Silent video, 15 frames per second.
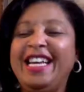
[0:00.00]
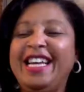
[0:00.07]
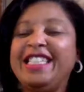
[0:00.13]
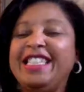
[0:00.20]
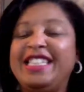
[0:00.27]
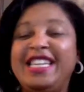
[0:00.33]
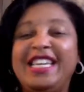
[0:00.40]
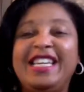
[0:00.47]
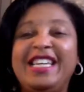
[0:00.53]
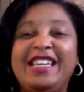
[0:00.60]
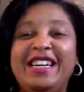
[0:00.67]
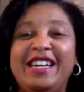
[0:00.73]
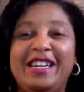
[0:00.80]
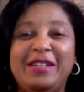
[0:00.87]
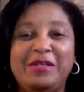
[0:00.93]
then,
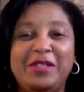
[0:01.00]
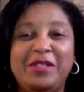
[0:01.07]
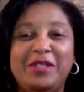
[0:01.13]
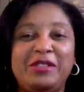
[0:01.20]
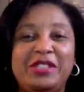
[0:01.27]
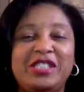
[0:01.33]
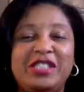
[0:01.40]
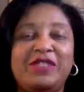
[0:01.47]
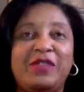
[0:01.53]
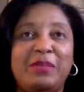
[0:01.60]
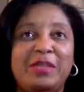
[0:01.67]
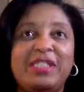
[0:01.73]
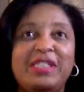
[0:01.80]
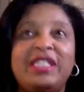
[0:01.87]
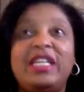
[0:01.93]
just from
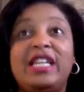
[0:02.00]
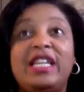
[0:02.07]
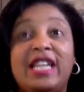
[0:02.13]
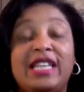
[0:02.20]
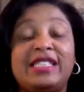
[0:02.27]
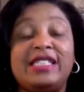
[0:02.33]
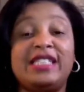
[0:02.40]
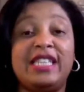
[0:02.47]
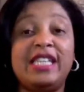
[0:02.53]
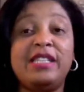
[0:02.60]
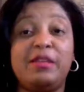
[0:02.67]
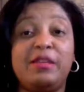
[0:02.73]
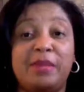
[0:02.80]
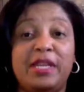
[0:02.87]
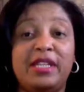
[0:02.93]
listening, I seen
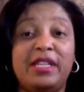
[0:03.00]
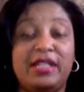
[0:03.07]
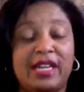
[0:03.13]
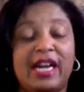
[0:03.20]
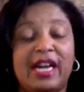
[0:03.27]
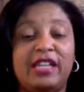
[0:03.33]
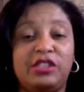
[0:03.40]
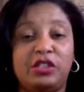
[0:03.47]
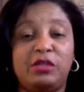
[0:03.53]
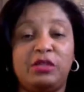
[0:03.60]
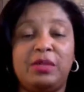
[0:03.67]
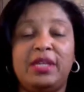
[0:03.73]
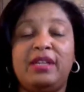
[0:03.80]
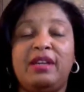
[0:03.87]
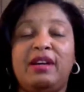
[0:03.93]
the money that God showed
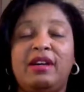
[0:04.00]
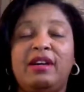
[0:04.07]
me,